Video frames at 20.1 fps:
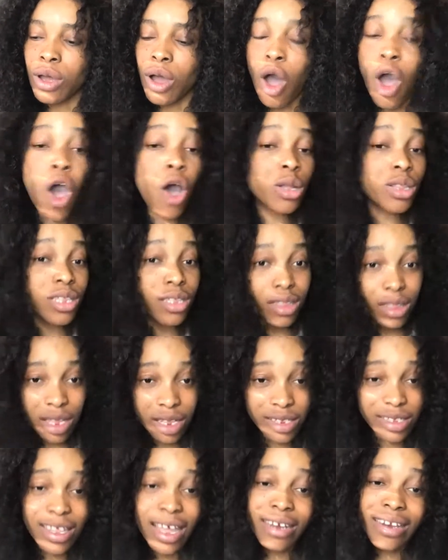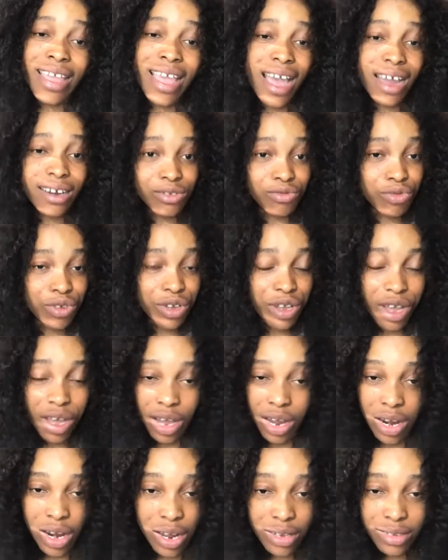all the things that they had
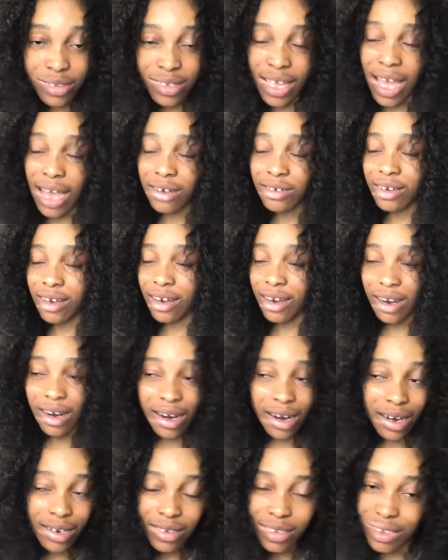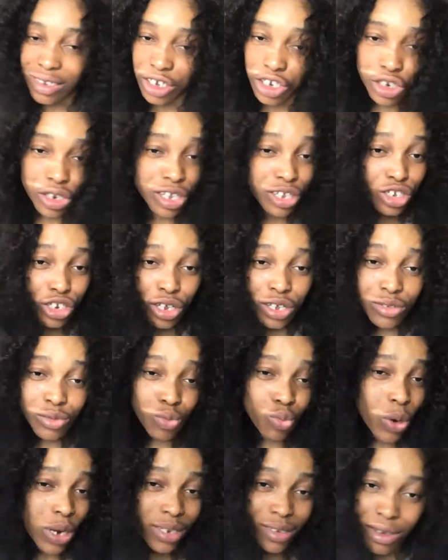rehearsed, they had learned, it just
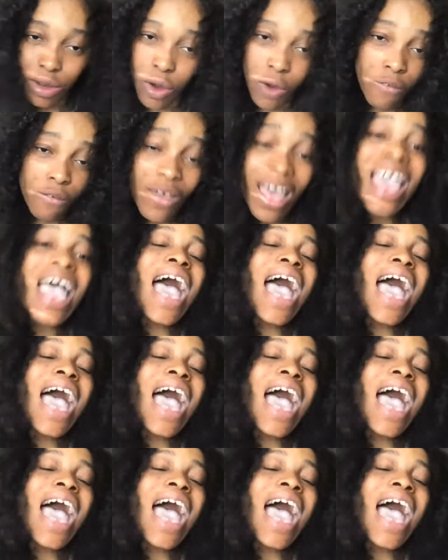went off.